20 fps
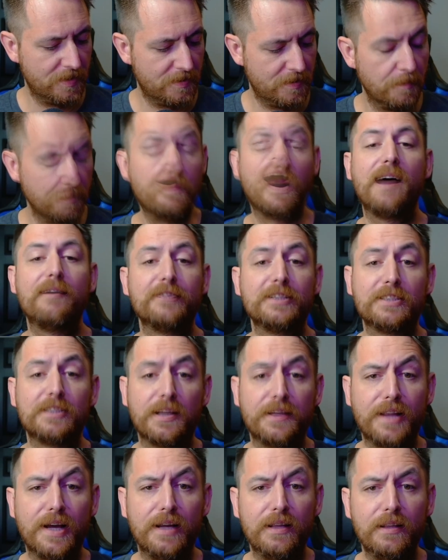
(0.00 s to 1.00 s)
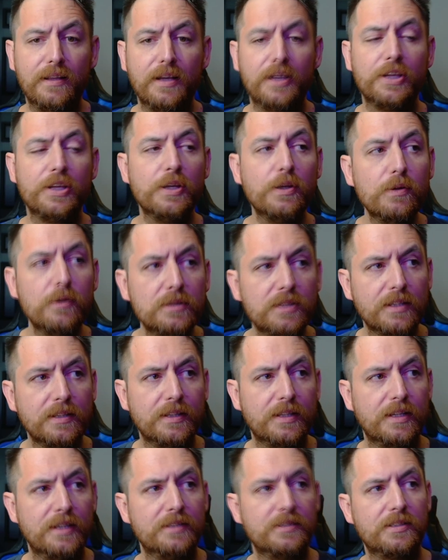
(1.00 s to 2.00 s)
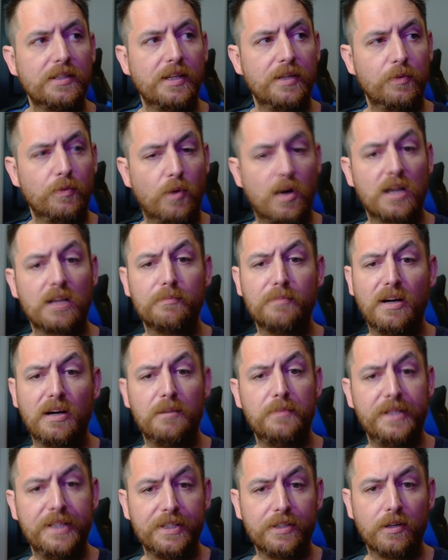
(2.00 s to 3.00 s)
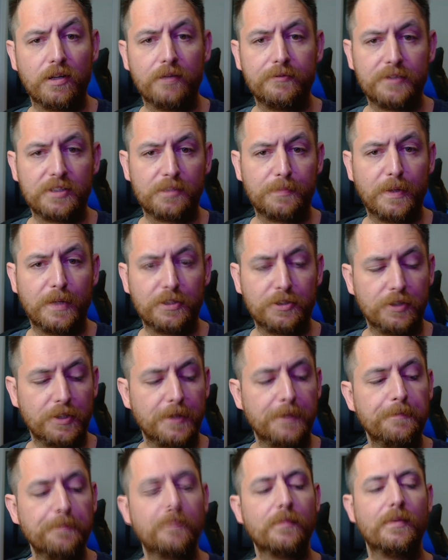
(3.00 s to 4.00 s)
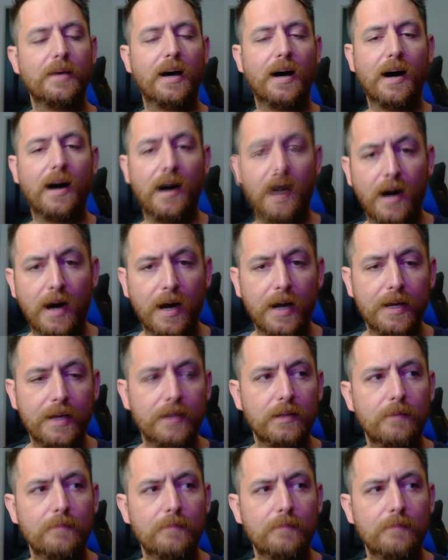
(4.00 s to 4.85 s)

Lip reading: having said that, using this in Walkabout Mini Golf especially, I